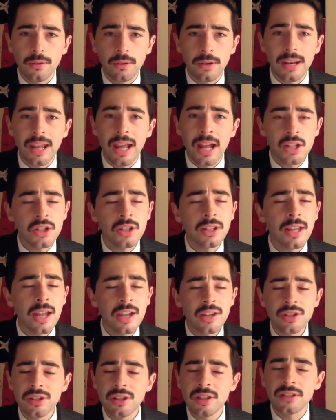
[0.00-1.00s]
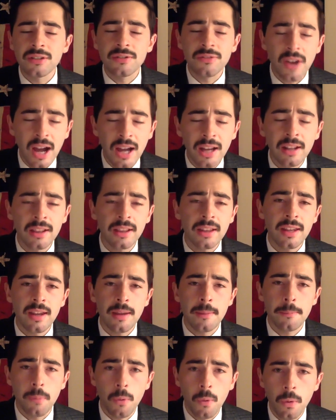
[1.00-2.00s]
Right? Education is vitally
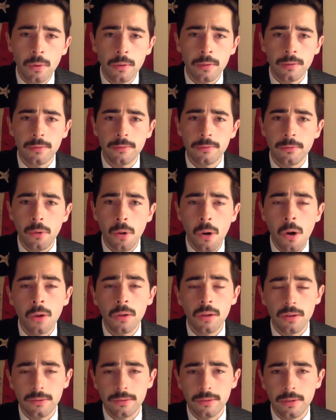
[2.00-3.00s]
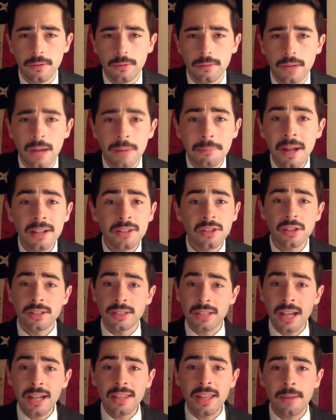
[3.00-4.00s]
important for all of you. I'm not just
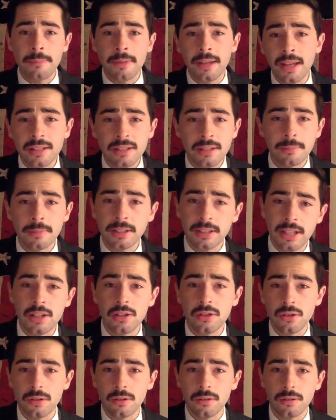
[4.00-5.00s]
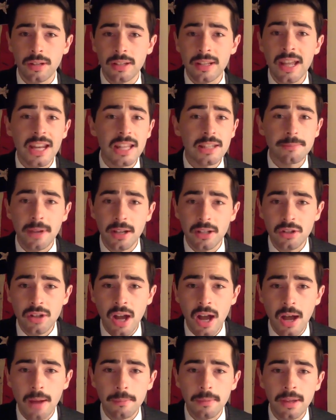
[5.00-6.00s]
saying that because I'm a teacher and that is my
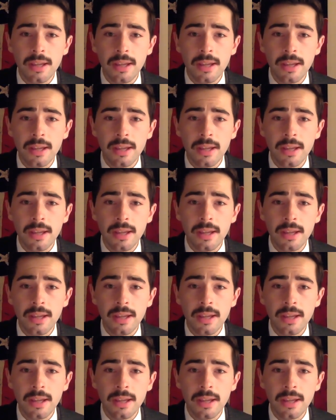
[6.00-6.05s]
job.